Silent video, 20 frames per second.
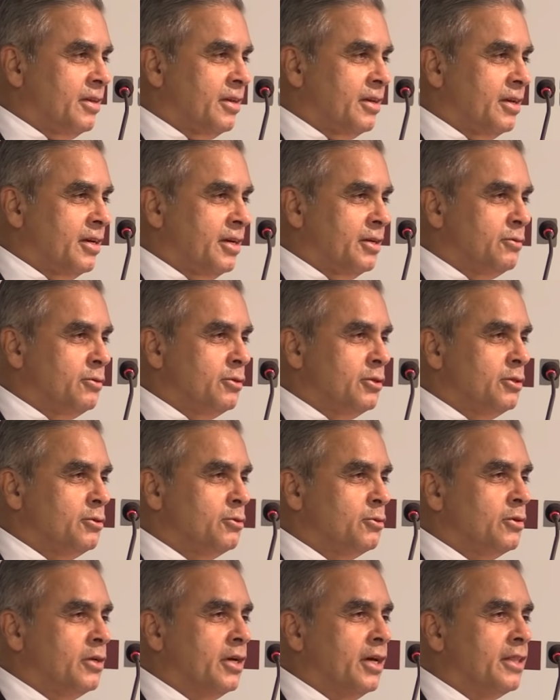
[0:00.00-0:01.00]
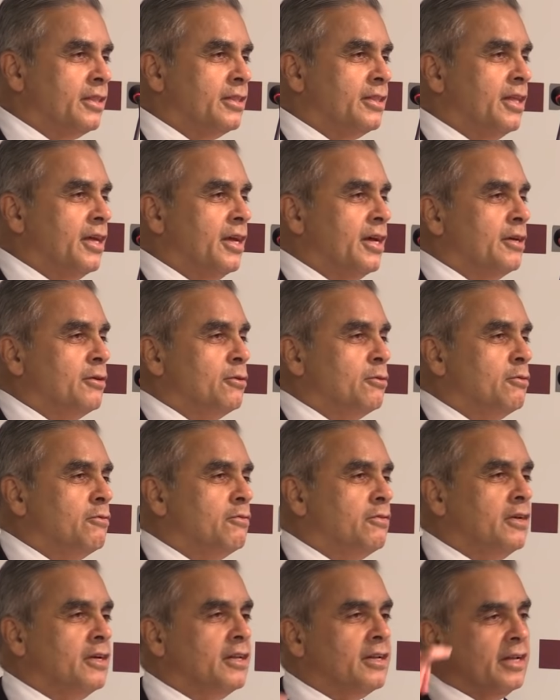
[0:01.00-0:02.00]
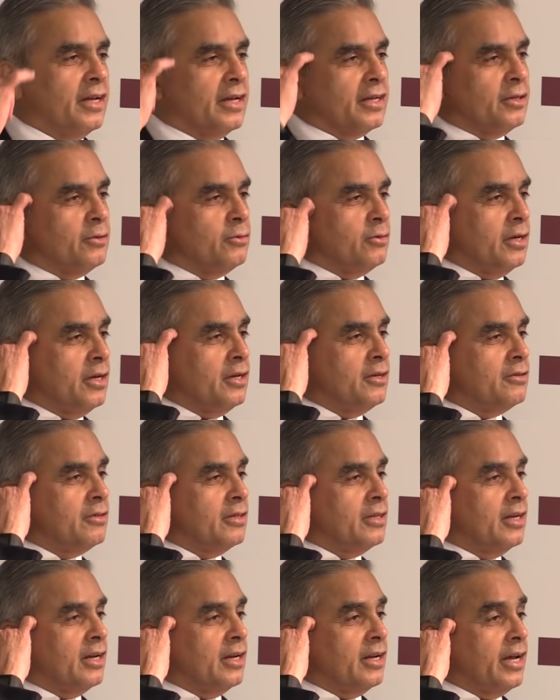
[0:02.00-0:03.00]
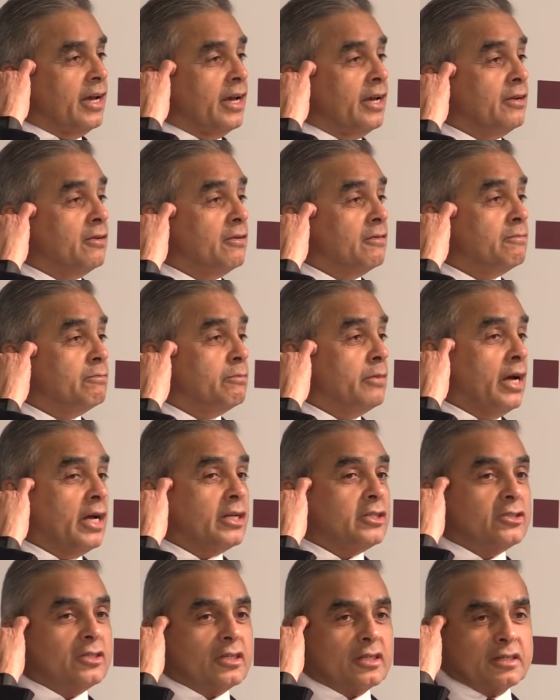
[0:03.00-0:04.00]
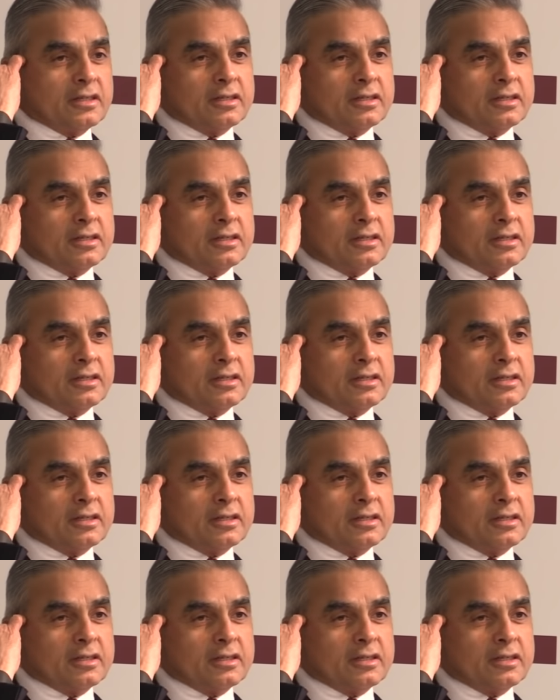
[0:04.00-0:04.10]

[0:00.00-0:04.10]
And when you get there, you feel like you're entering a land of magic.